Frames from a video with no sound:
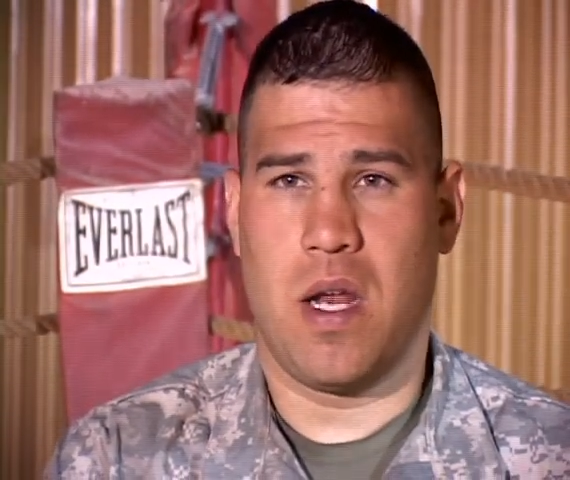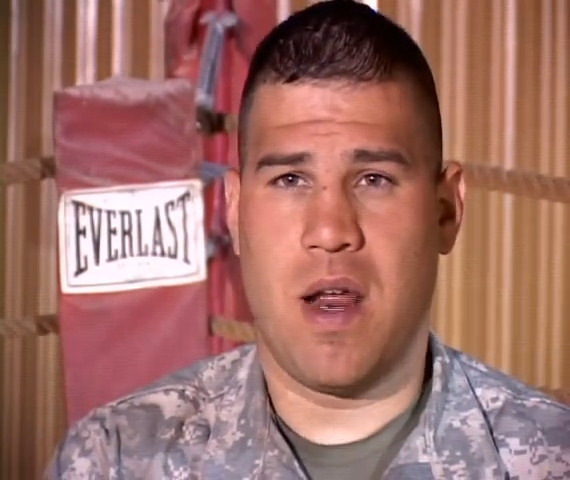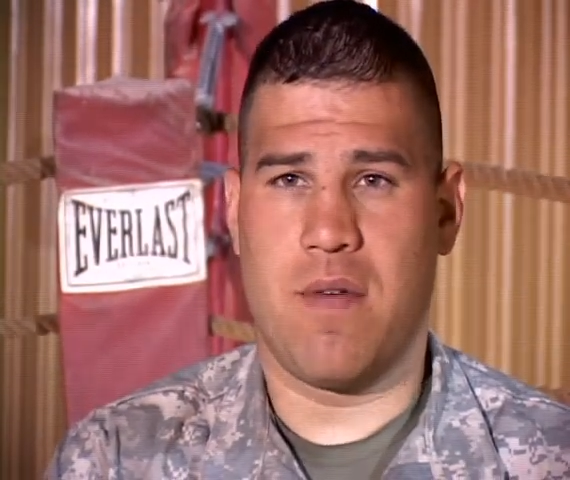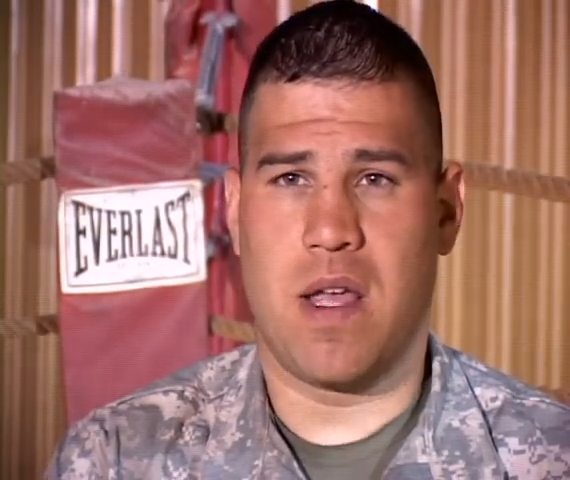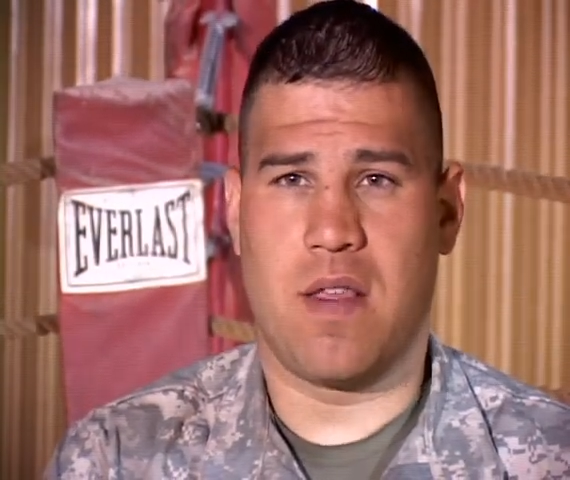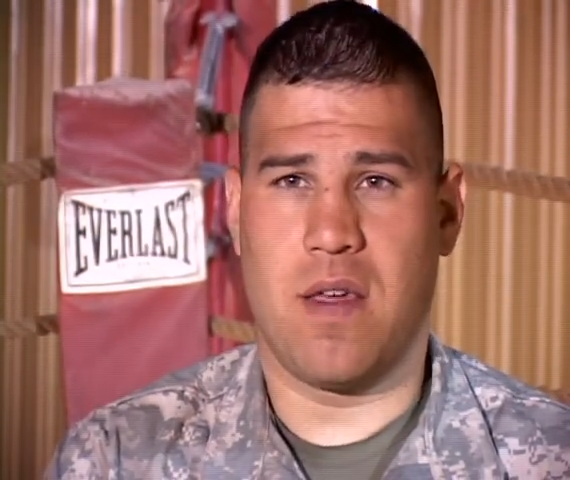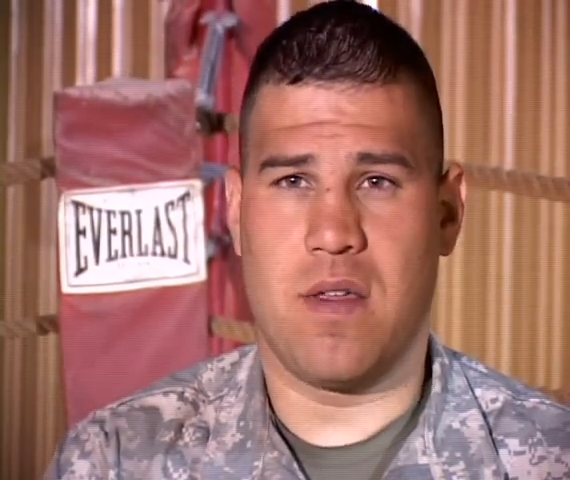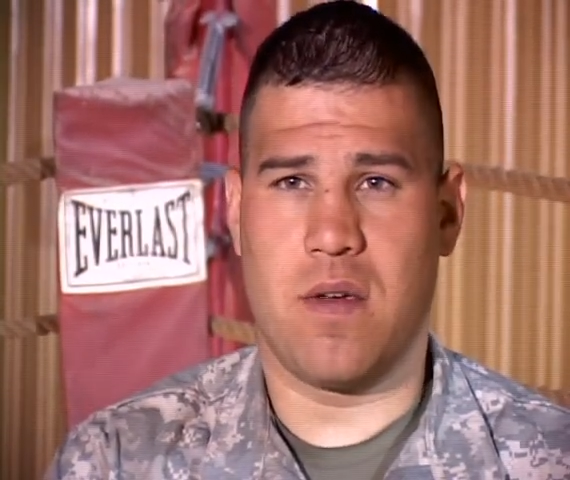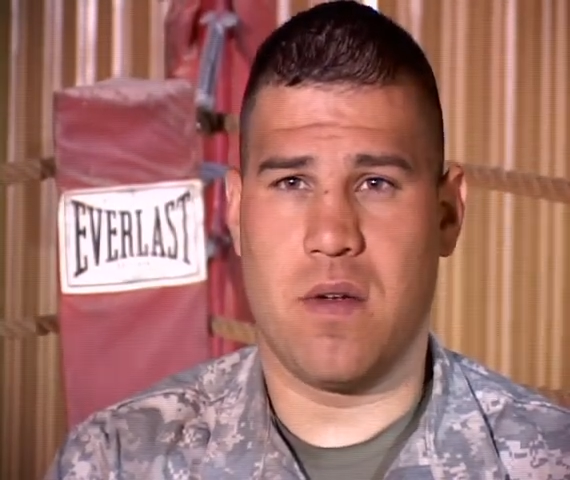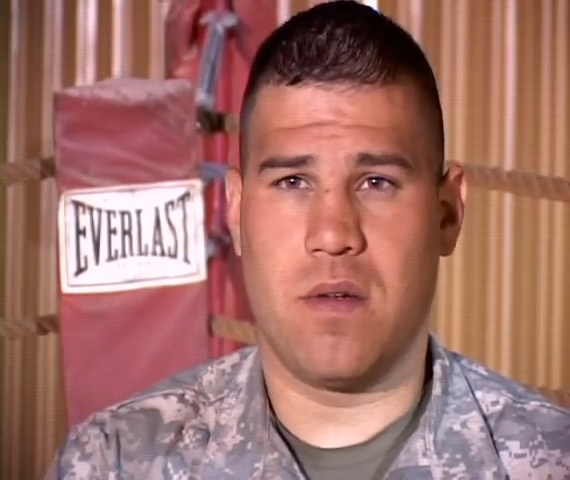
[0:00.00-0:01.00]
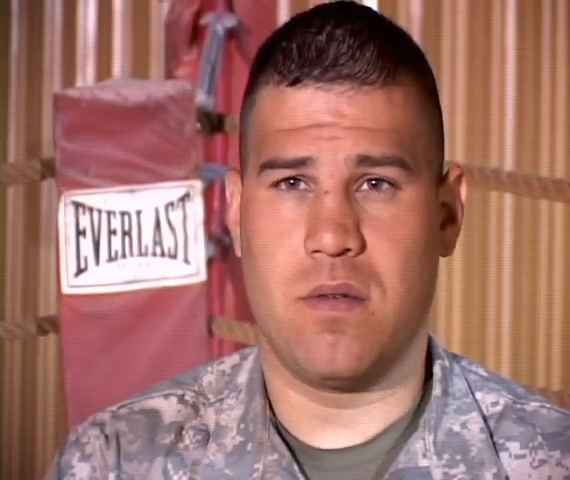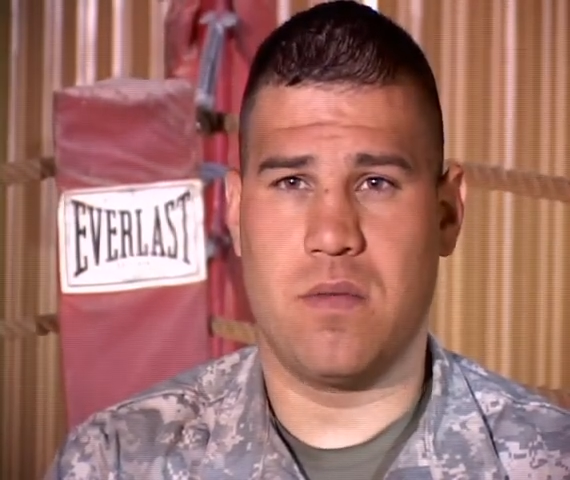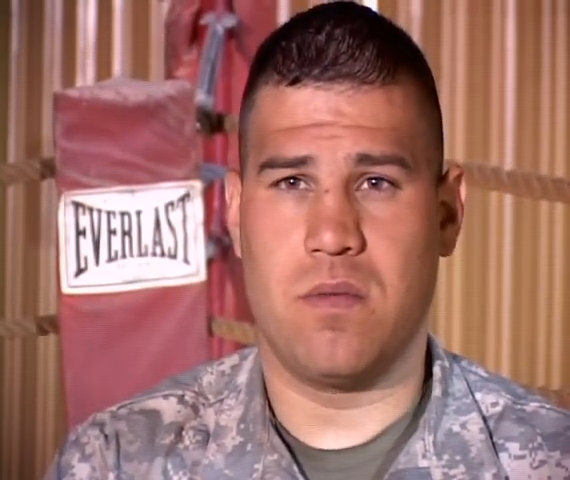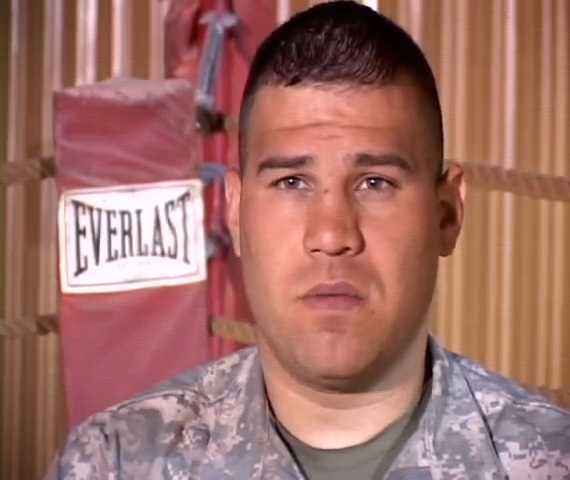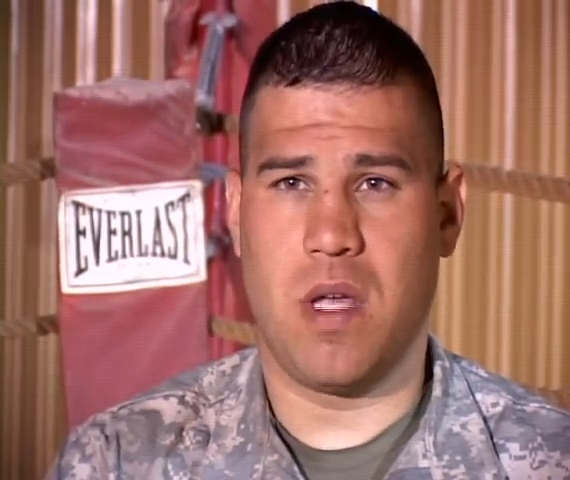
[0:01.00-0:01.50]
it never gets easier.
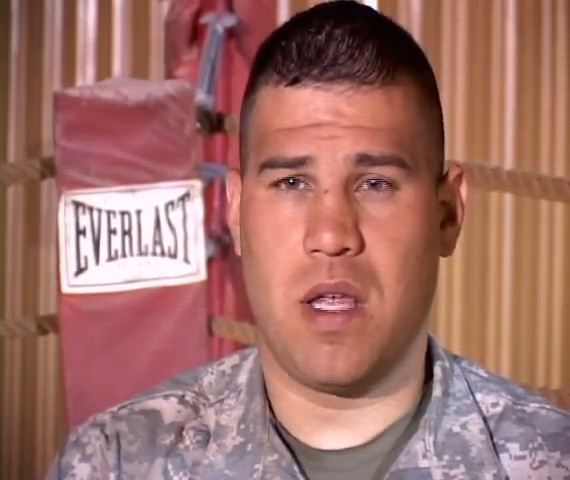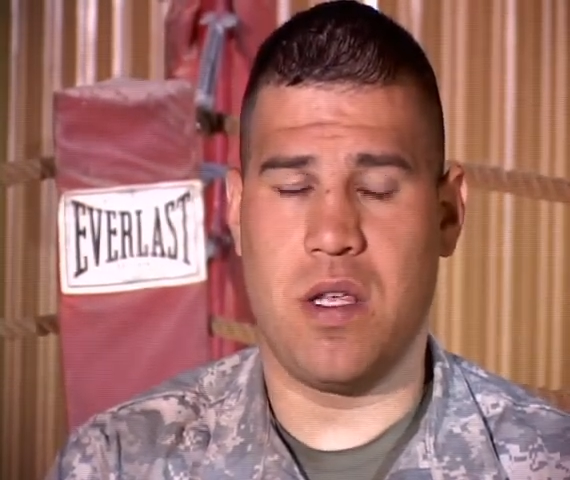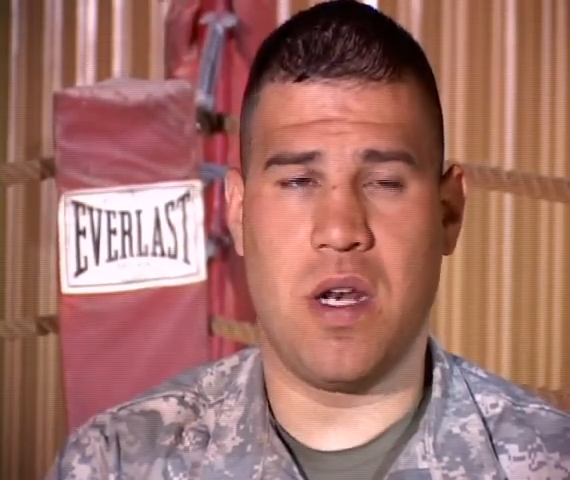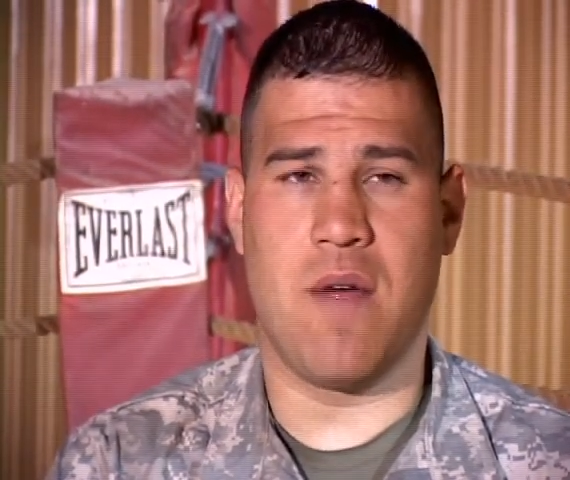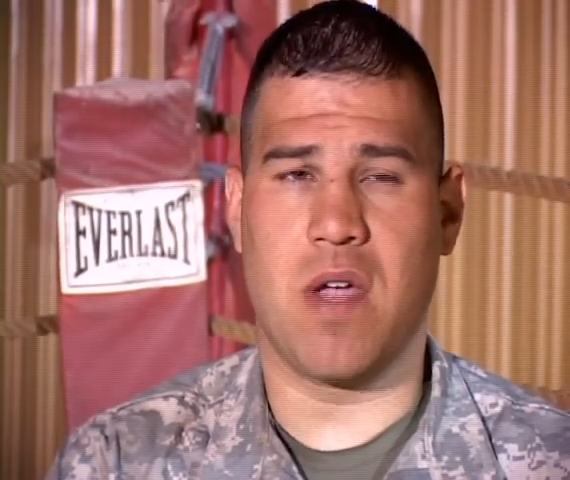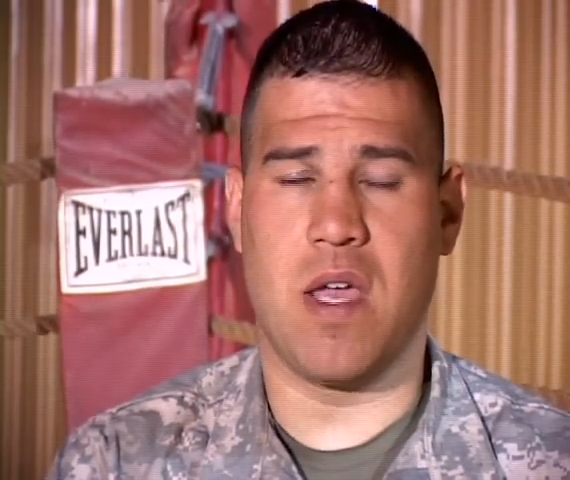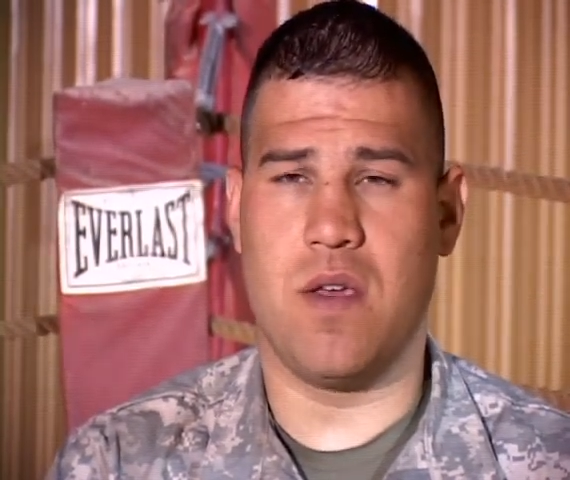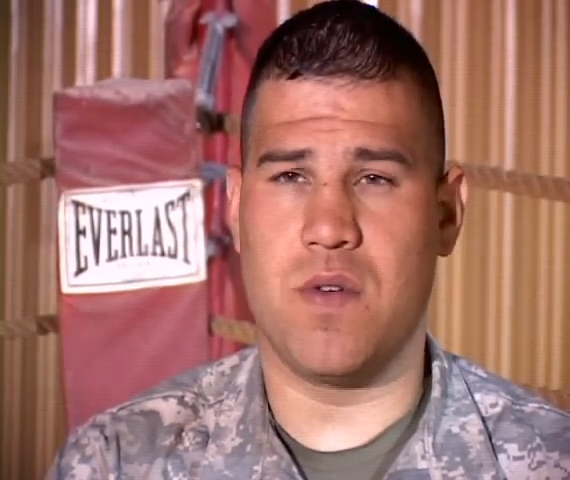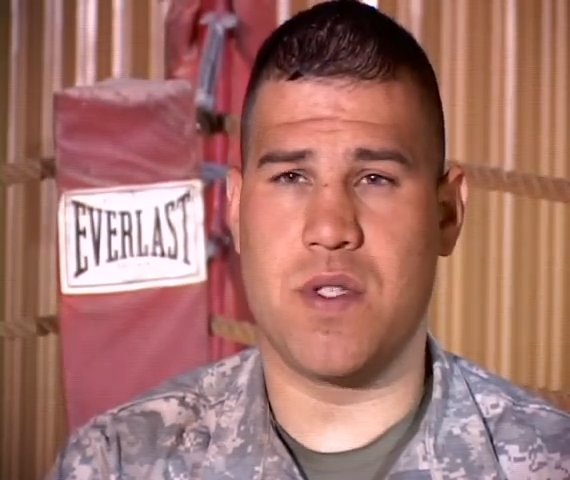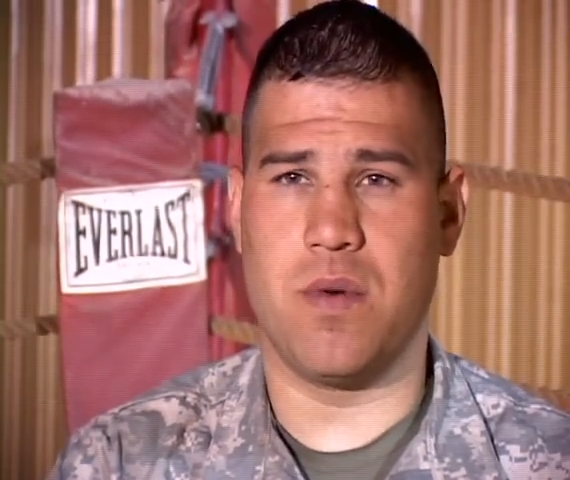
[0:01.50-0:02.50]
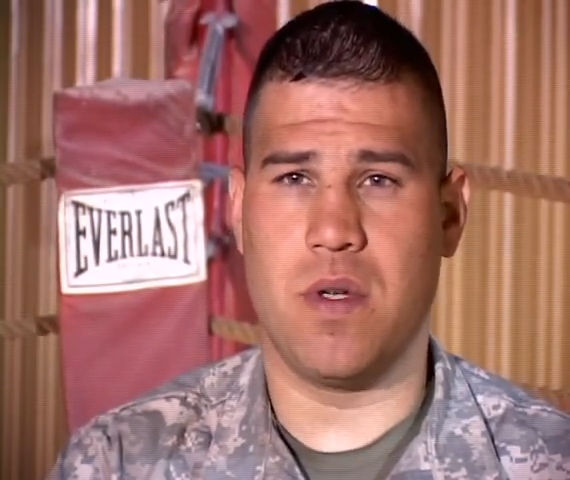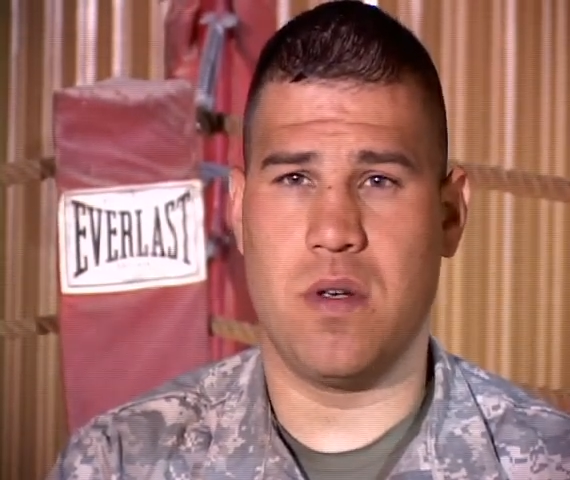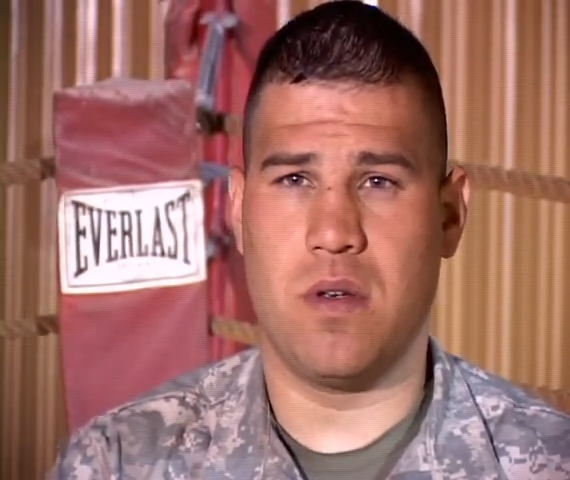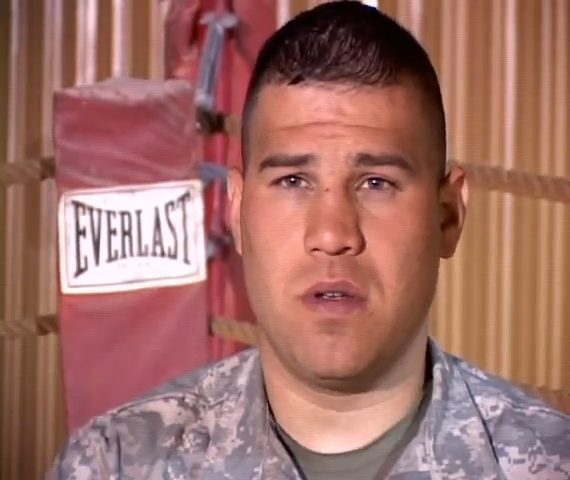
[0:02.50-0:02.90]
And you never get used to it.